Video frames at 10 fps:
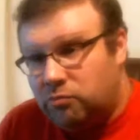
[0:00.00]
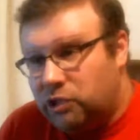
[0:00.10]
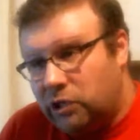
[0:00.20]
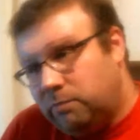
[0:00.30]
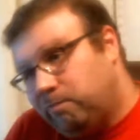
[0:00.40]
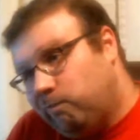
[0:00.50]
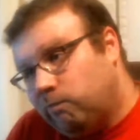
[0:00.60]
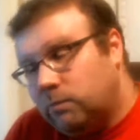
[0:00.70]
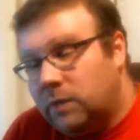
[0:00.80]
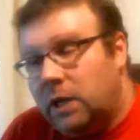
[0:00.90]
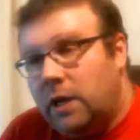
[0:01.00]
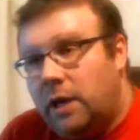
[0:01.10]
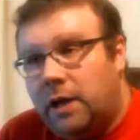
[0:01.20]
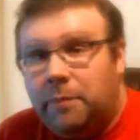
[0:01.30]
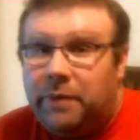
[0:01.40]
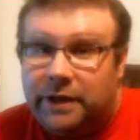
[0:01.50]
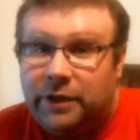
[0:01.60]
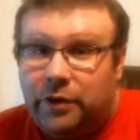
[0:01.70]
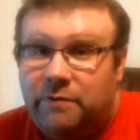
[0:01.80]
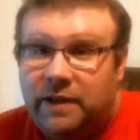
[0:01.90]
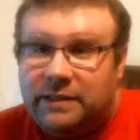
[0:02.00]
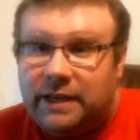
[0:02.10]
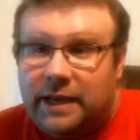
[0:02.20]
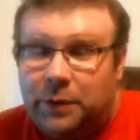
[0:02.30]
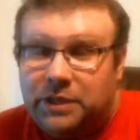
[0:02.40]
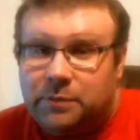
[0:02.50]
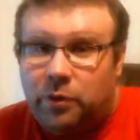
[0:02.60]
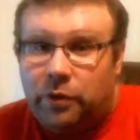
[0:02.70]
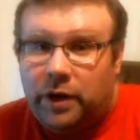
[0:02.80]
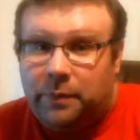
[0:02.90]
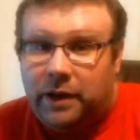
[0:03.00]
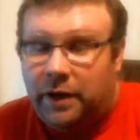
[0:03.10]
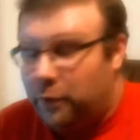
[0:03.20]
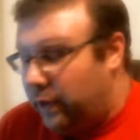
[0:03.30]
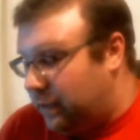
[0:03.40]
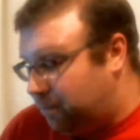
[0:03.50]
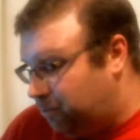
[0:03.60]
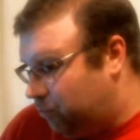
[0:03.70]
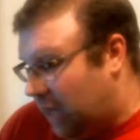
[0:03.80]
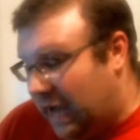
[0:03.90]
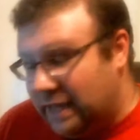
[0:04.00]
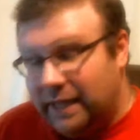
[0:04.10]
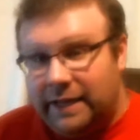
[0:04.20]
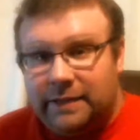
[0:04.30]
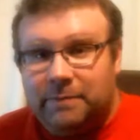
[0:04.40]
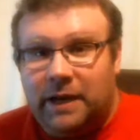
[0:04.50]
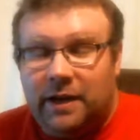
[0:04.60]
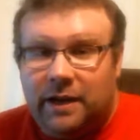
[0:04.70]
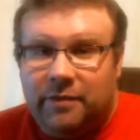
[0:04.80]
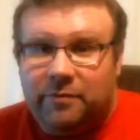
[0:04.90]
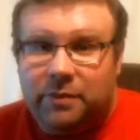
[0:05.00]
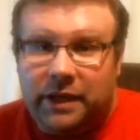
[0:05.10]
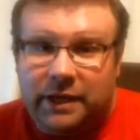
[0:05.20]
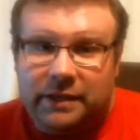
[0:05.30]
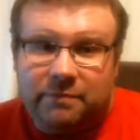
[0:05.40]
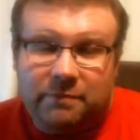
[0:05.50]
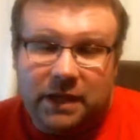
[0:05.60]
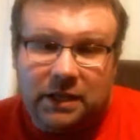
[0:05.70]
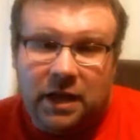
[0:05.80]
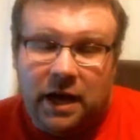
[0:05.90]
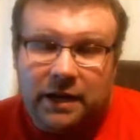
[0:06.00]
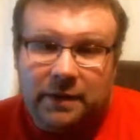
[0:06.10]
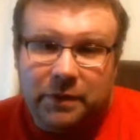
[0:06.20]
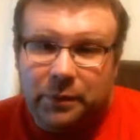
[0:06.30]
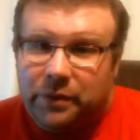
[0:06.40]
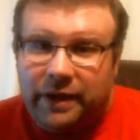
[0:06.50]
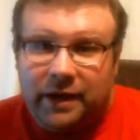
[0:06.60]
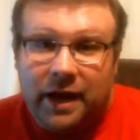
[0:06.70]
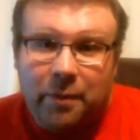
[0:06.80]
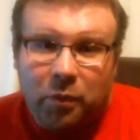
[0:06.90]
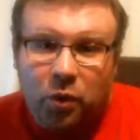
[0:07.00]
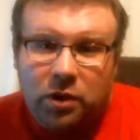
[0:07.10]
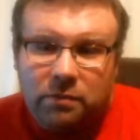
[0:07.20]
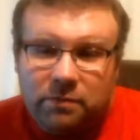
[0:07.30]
So, but you can fix that now with this program. Either way, I like it. I've played it a lot. I'm going to play it a lot more.